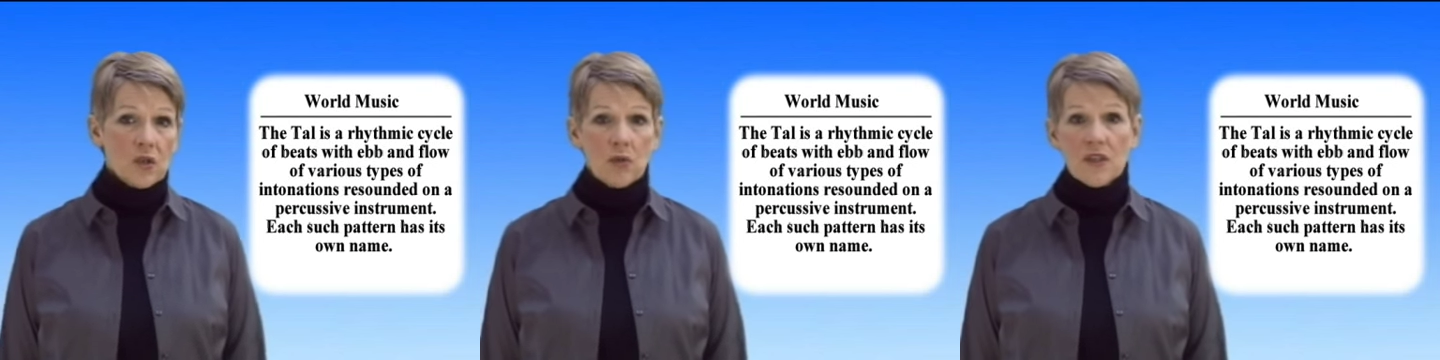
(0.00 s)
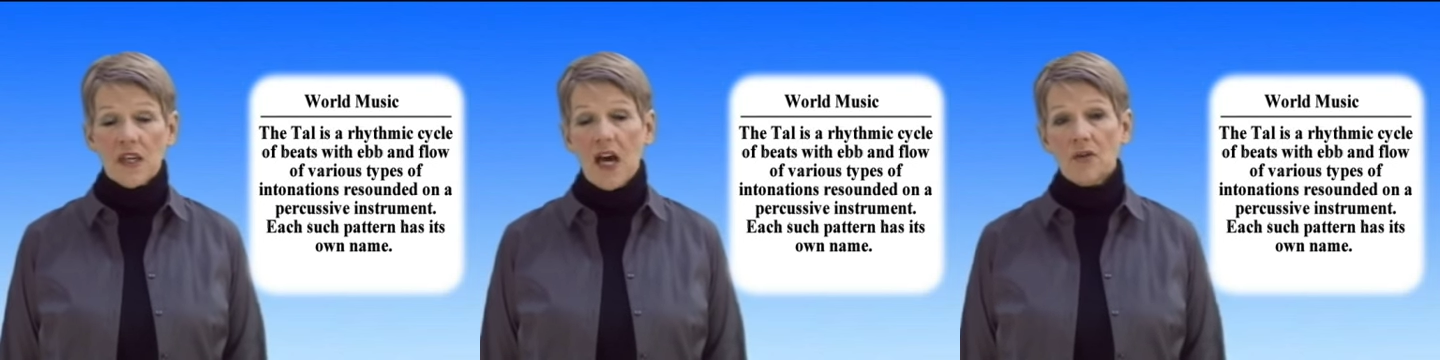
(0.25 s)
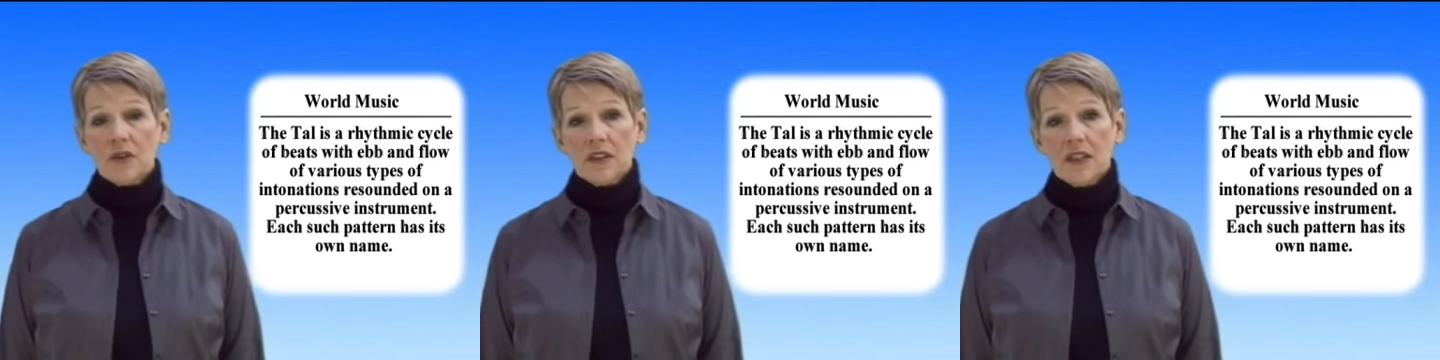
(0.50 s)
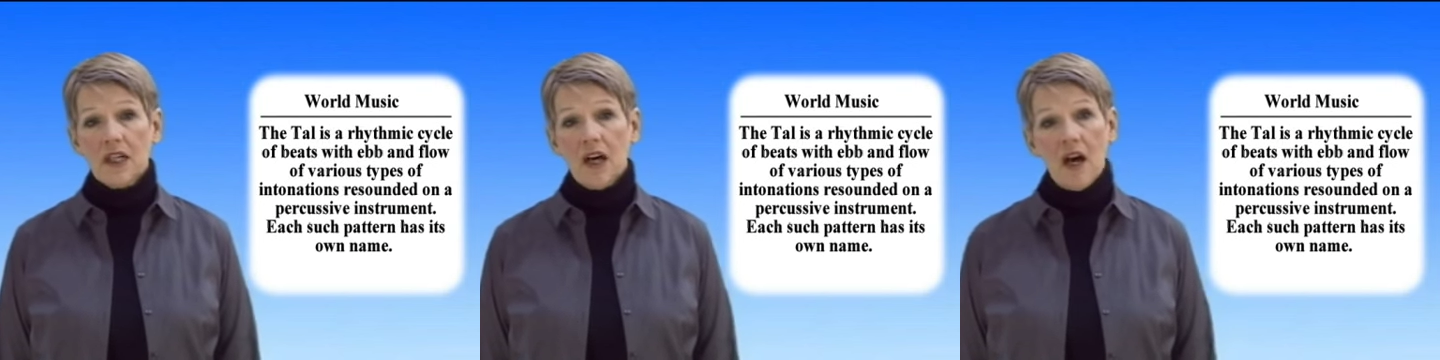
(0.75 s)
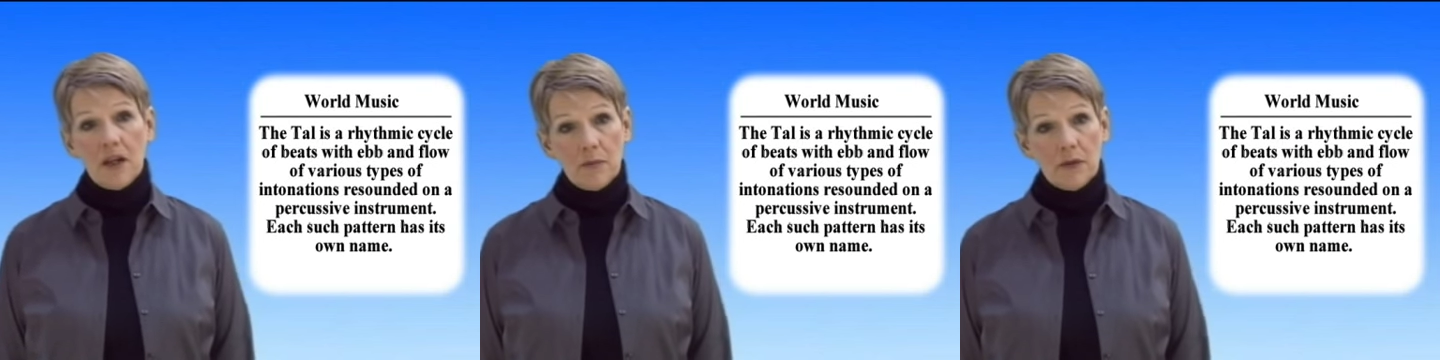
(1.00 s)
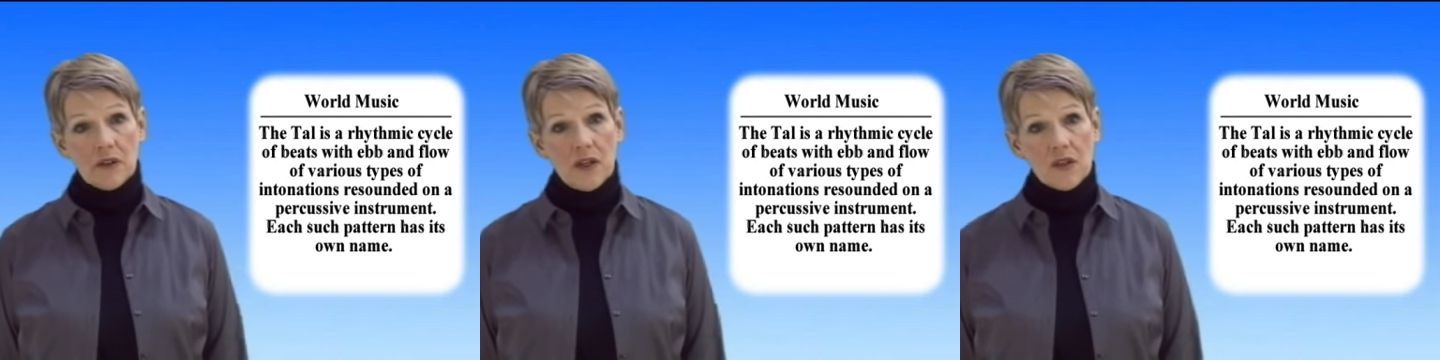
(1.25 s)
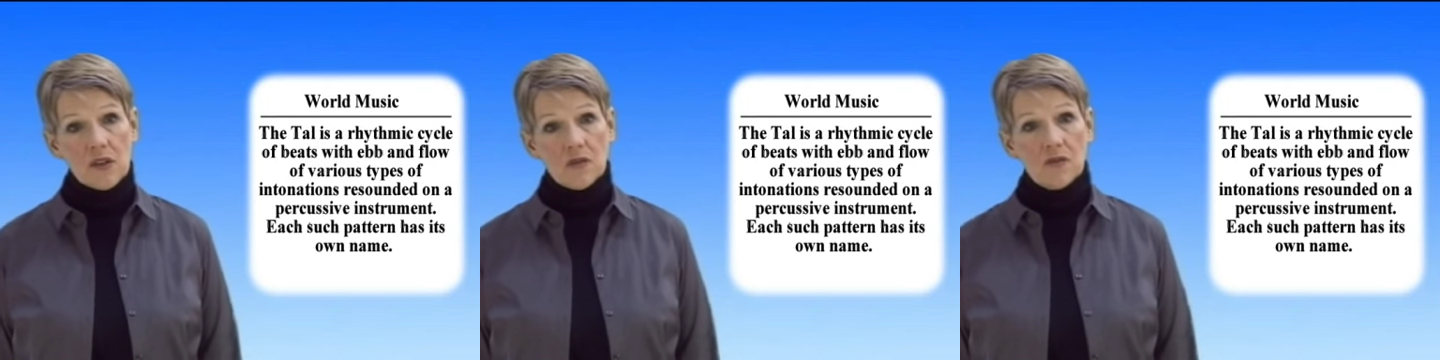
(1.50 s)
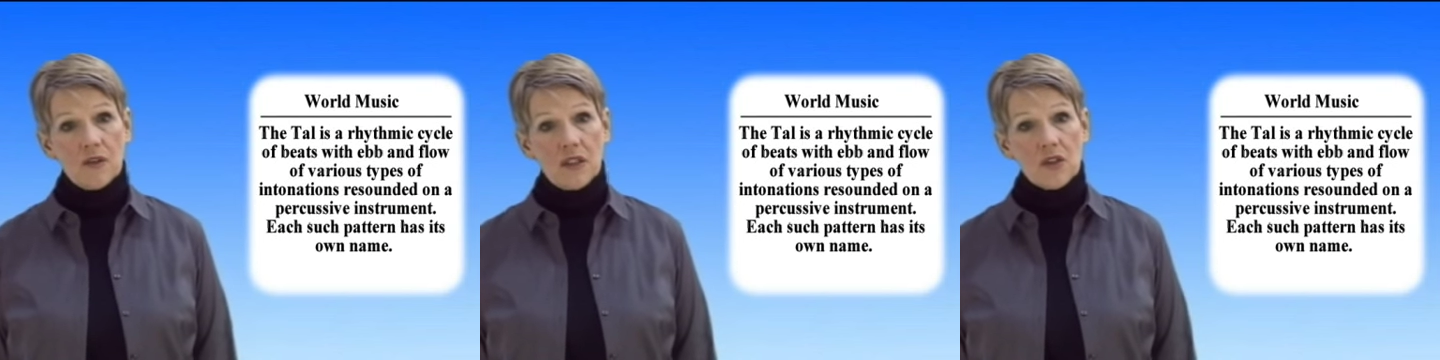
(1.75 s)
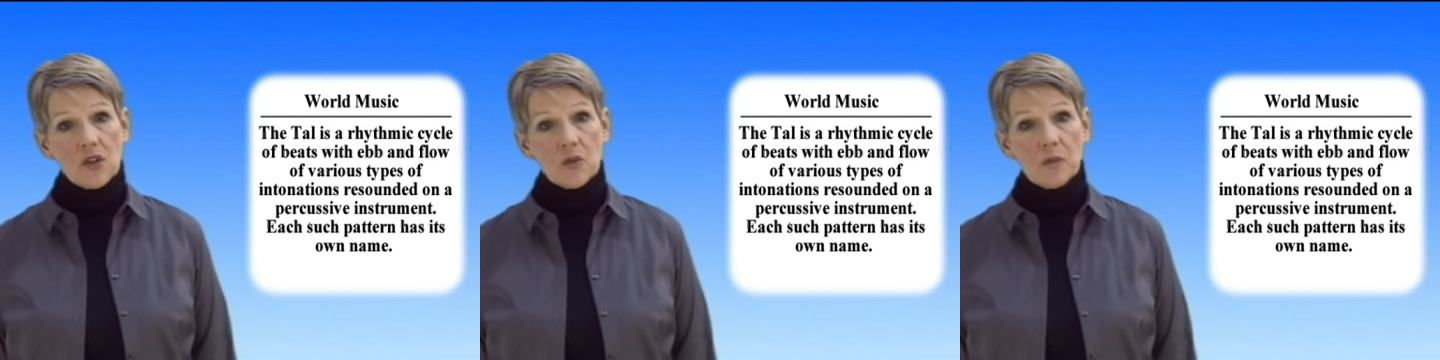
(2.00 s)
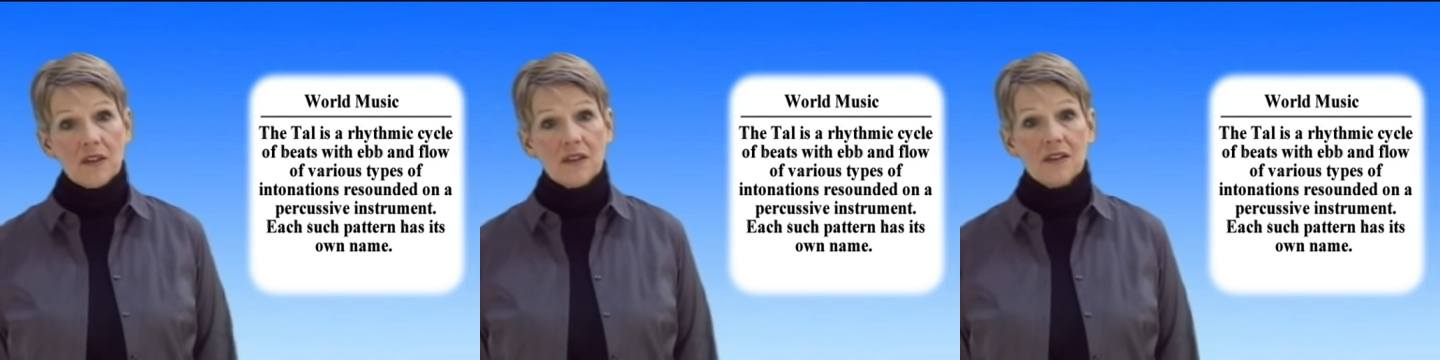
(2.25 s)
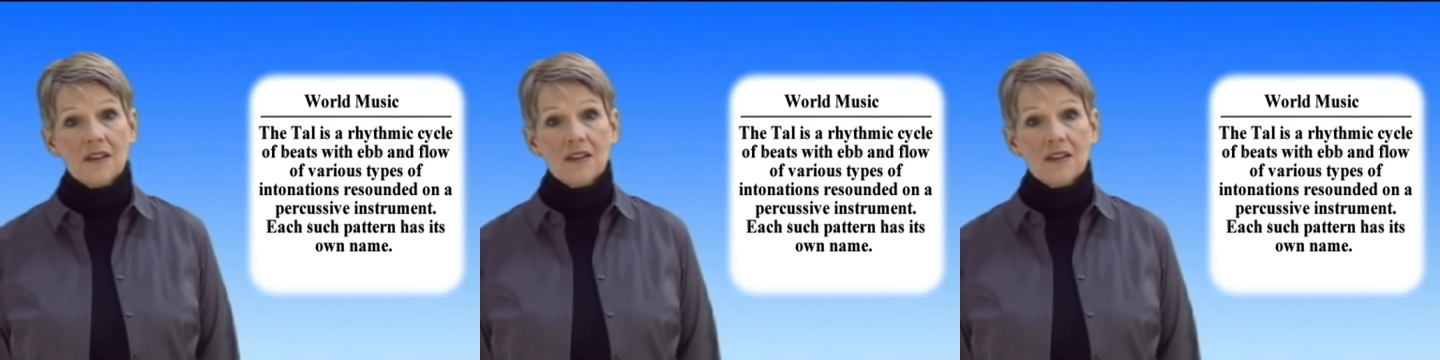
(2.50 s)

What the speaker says: resounded on a percussive instrument.